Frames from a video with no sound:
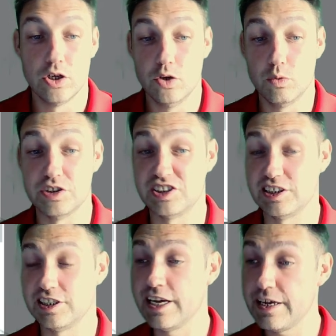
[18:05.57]
What does
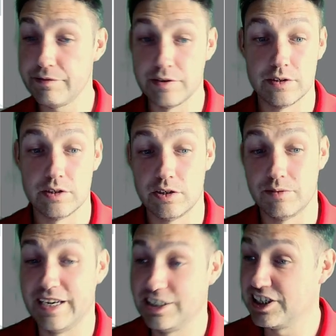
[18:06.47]
this leave?
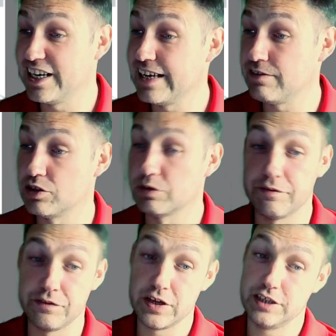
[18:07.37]
Well, actually, it leaves the
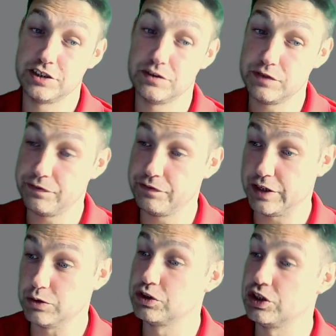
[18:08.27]
reverse of the
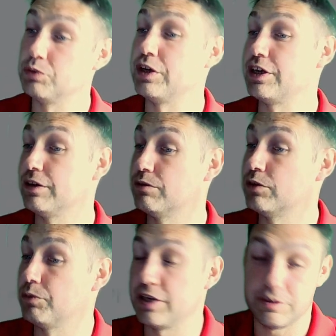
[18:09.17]
fields that
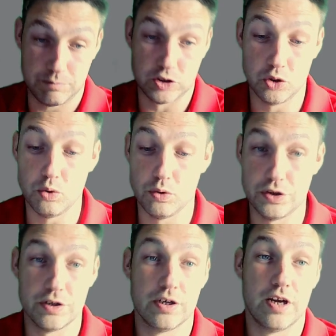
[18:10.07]
we stored
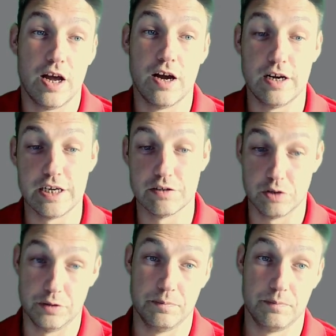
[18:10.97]
earlier on.